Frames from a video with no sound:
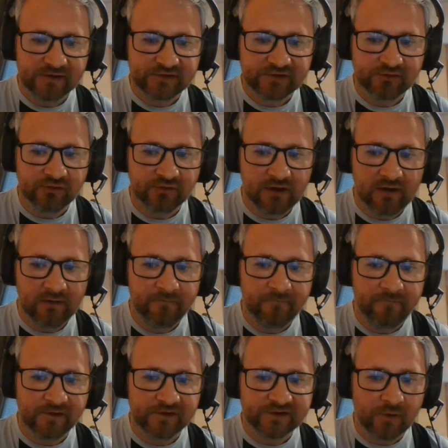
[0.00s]
So if
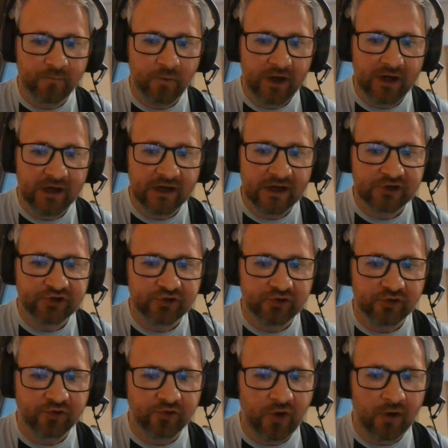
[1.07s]
the subway is
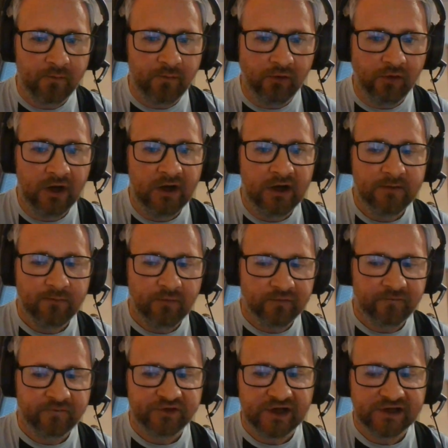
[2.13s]
your normal mode
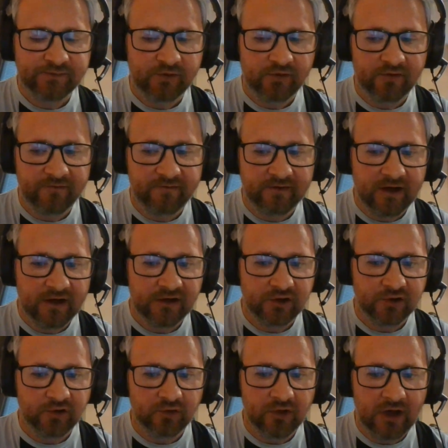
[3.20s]
of transport to get
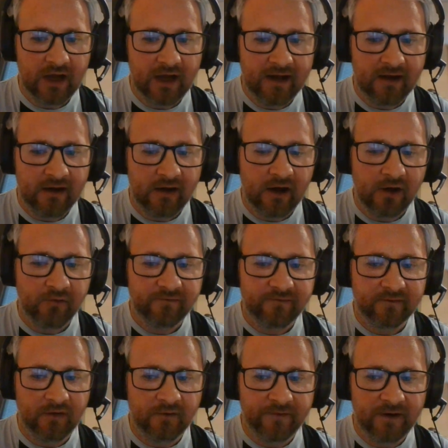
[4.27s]
you in and out
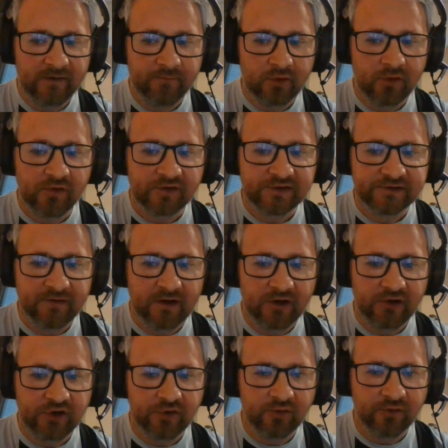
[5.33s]
of Ibrox,
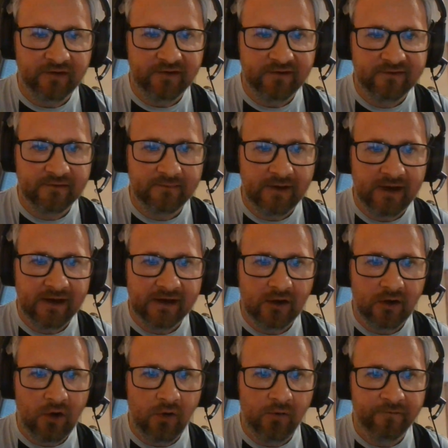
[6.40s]
then you will need to make
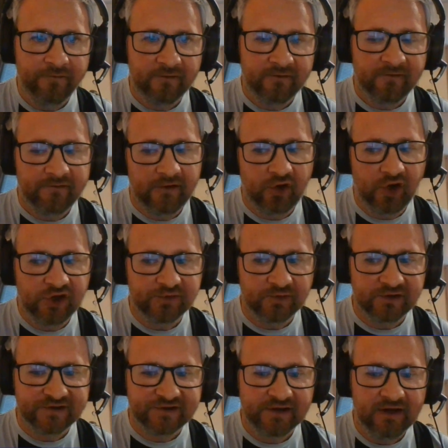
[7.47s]
alternate
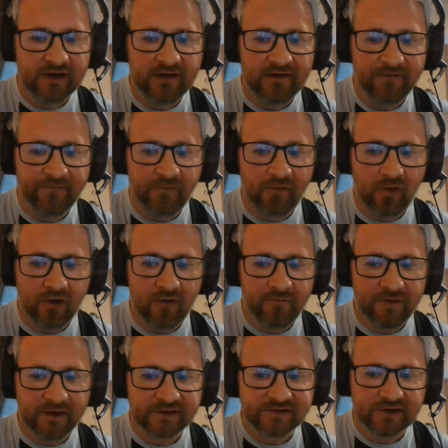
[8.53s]
arrangements for
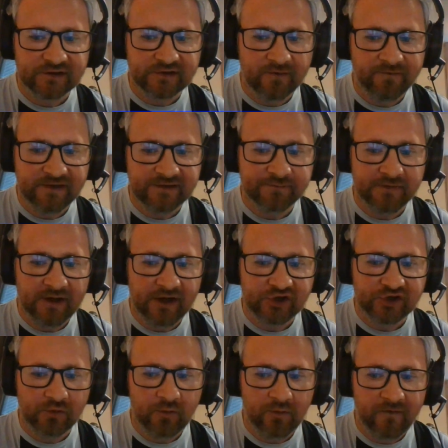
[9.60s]
this Sunday's
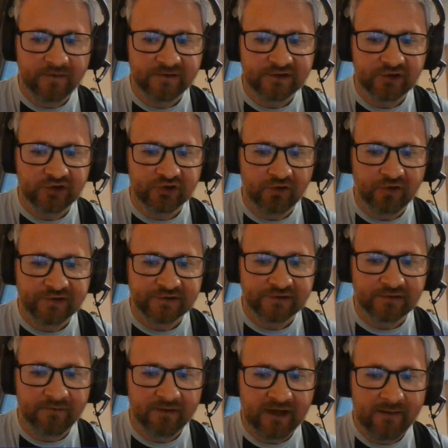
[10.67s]
match with St
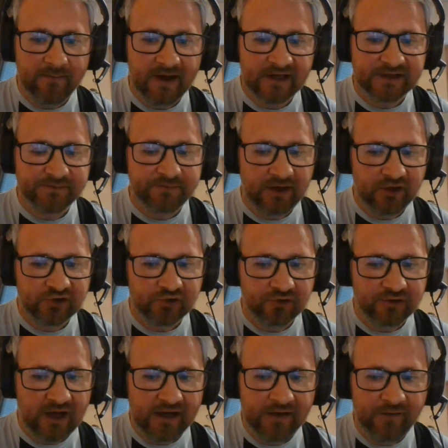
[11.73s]
Johnstone. The game is being shown
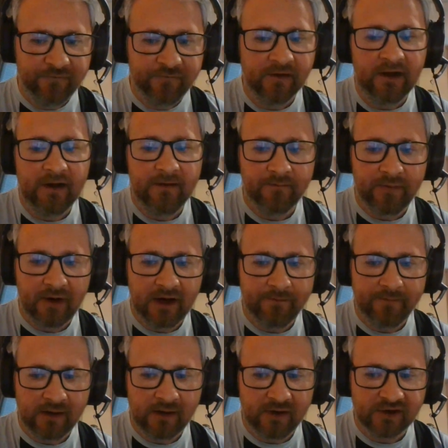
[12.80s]
live by
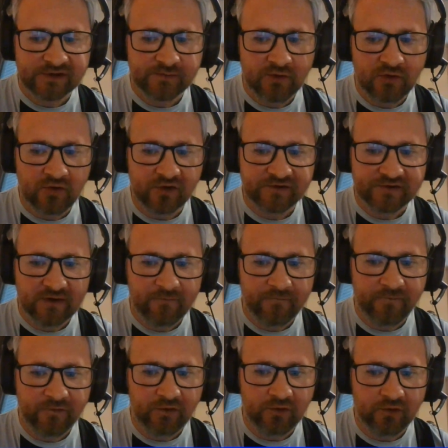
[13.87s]
Premier Sports. If
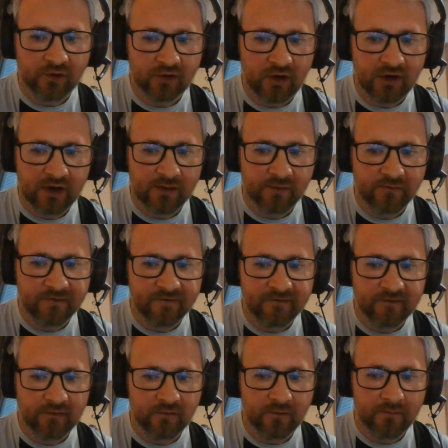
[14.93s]
you're unable
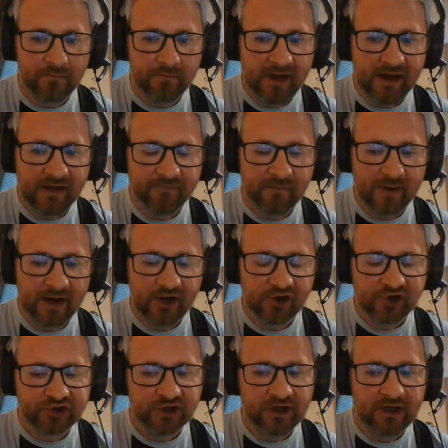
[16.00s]
to make the
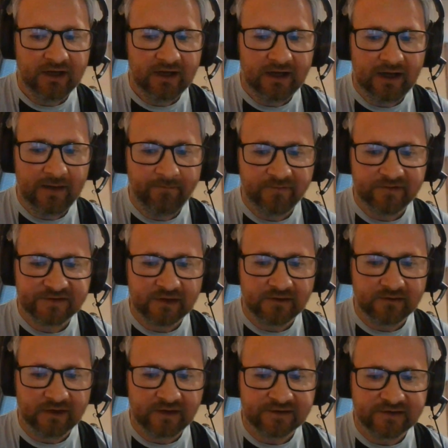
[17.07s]
match,
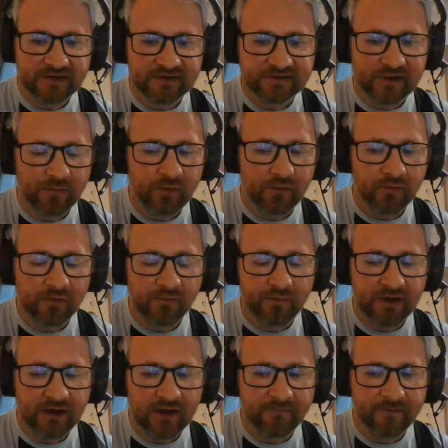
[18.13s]
certainly Seek Sub will
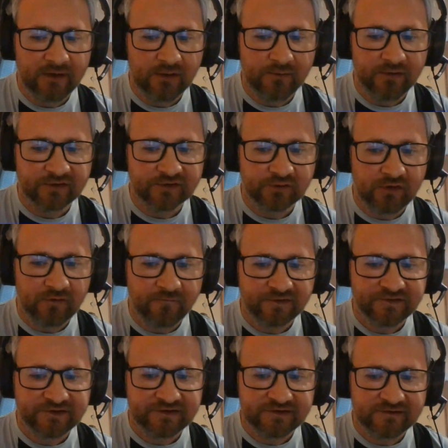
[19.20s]
be available as well for
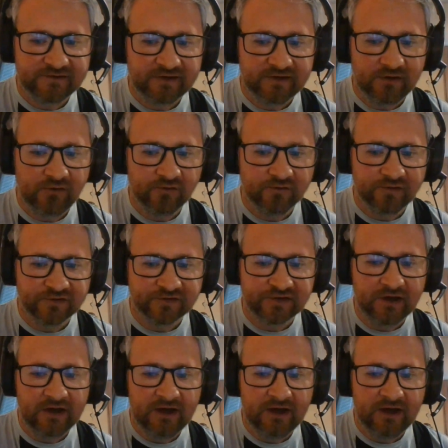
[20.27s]
season ticket holders.